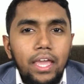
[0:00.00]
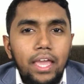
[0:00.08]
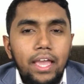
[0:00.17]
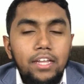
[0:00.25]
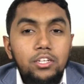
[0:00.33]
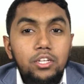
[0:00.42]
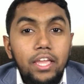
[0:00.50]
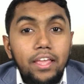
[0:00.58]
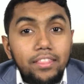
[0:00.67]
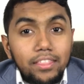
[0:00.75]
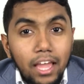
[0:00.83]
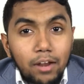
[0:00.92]
and
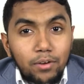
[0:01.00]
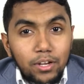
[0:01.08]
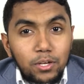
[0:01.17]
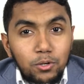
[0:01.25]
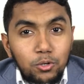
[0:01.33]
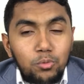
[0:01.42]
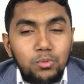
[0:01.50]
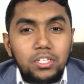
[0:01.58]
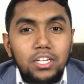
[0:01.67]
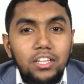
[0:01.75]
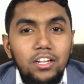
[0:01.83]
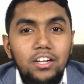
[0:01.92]
in that running group
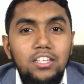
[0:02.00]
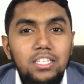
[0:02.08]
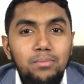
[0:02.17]
she learns